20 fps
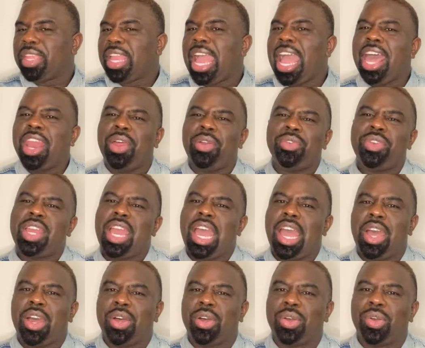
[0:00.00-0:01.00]
I don't
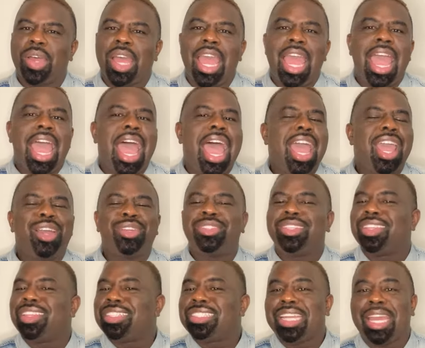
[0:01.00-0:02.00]
know. I go
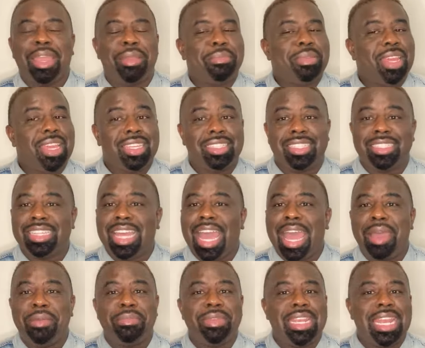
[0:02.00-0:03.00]
to the same places.
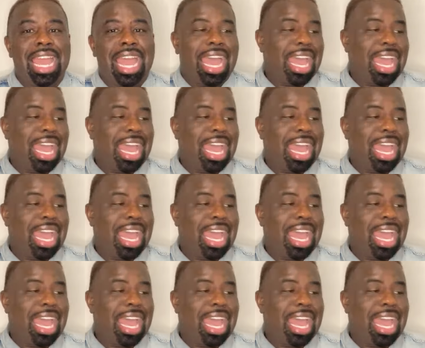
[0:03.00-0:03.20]
I don't